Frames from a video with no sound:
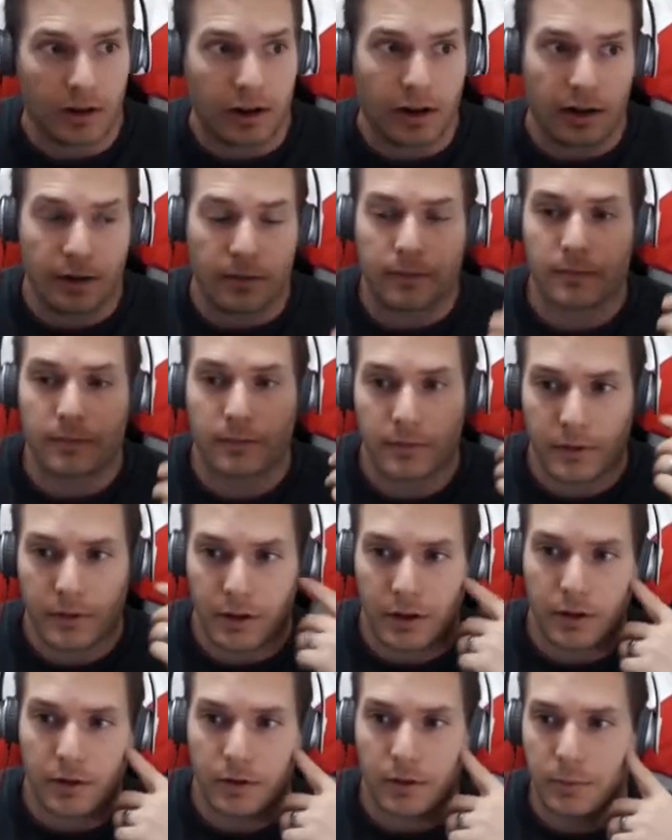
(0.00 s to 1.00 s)

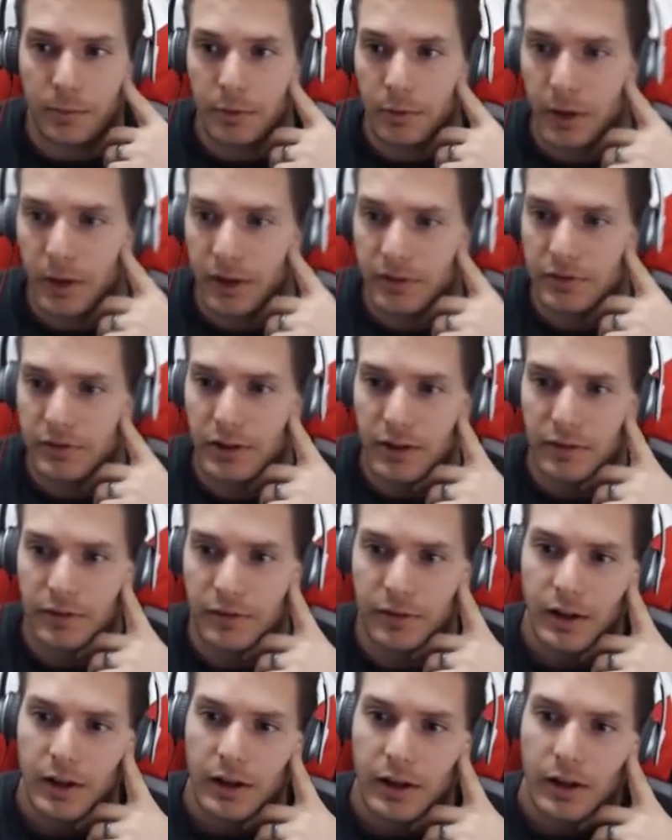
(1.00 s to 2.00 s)
the Blue Eyes
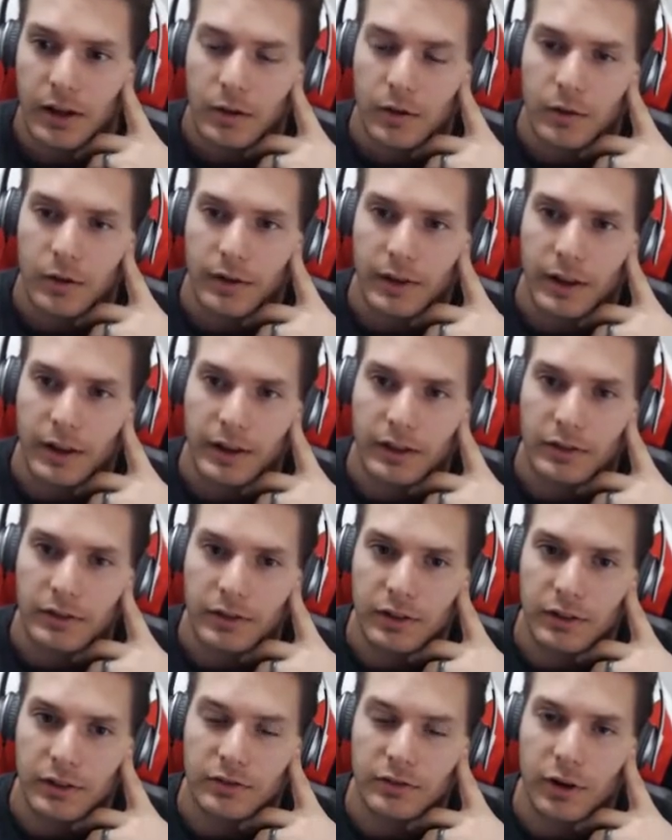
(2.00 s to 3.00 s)
stuff, where they can
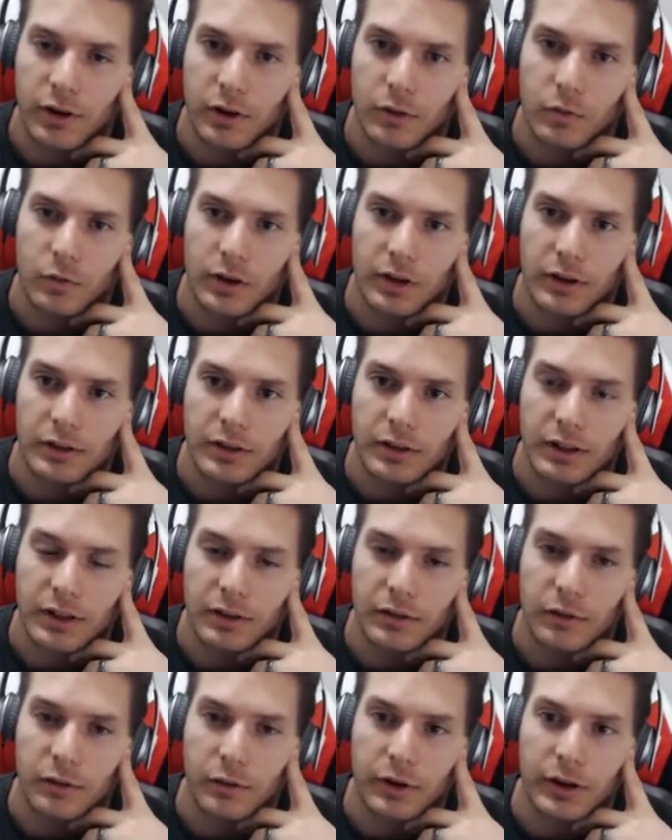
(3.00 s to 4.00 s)
just turn 1,
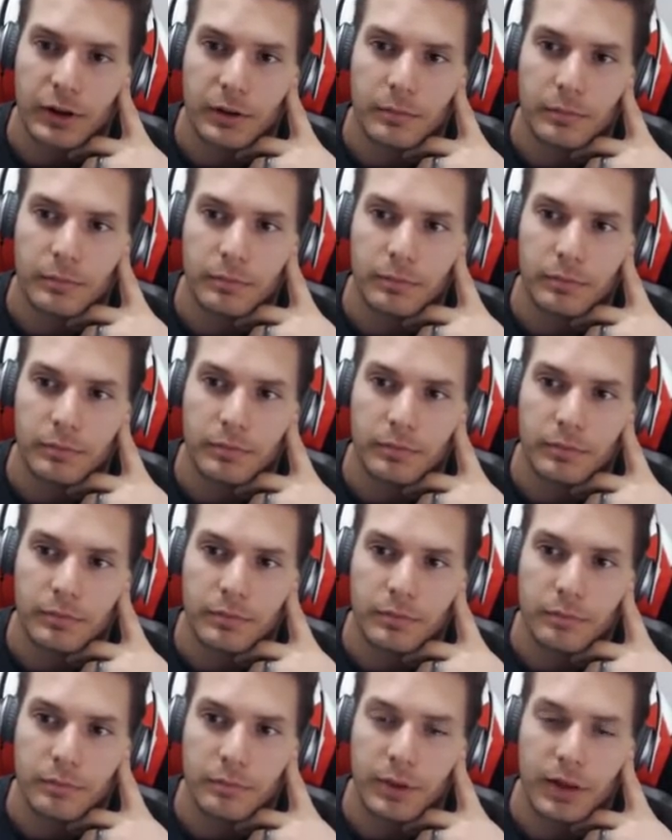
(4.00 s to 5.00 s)
get 3
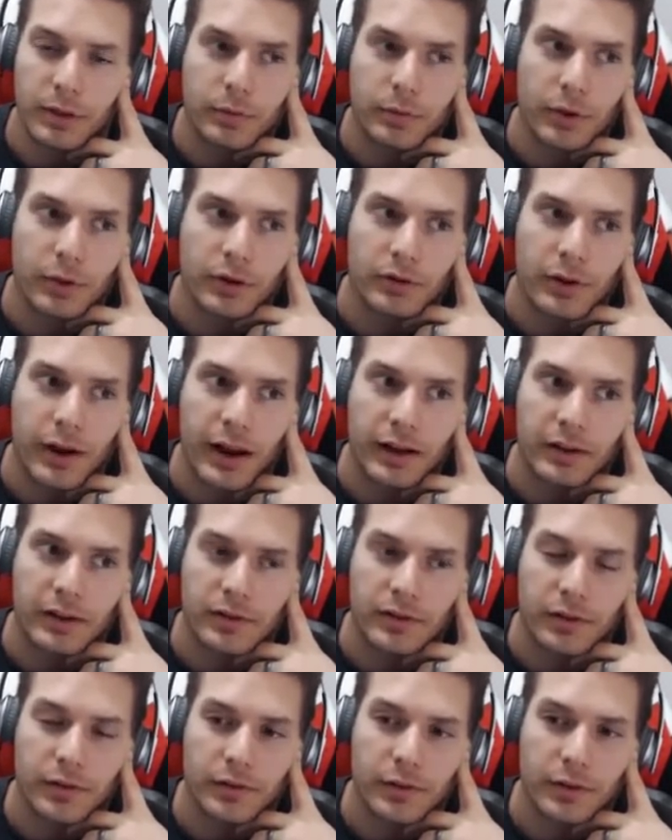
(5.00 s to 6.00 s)
big boy
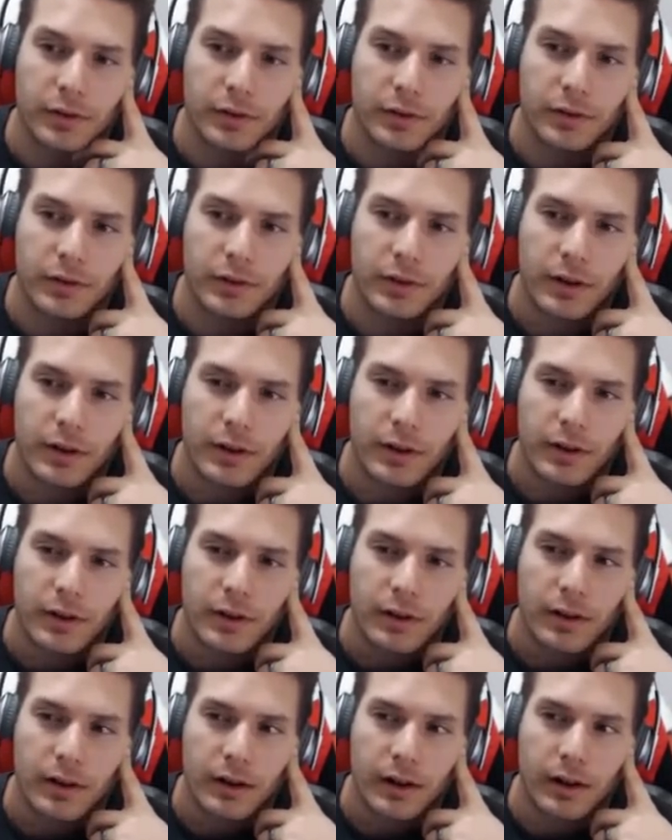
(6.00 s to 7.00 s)
dragons on the field.
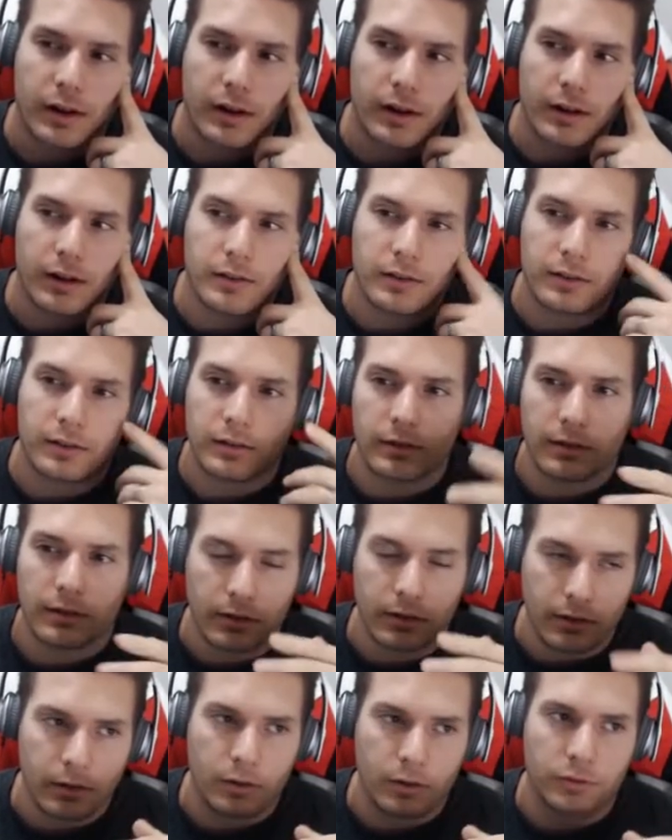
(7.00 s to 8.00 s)
It's
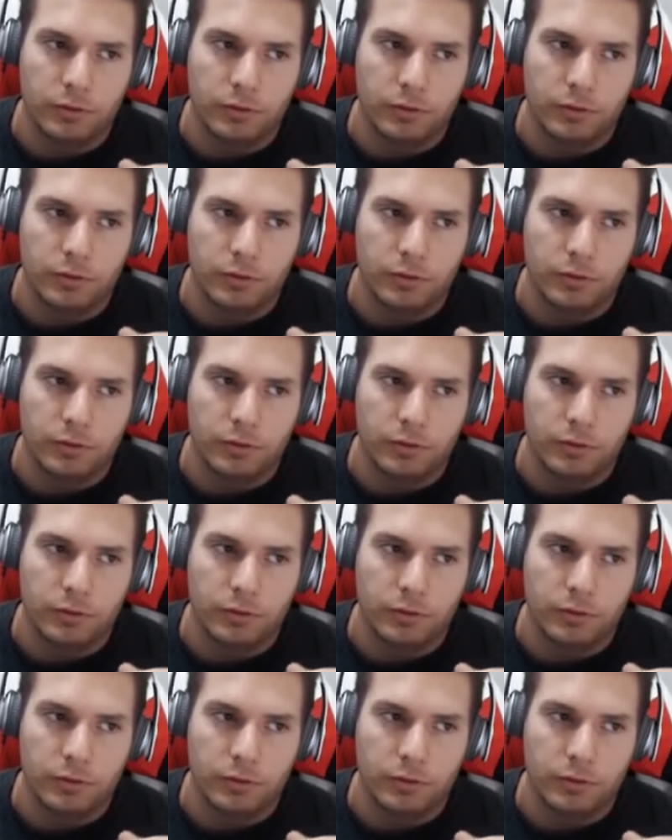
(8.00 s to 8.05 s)
a little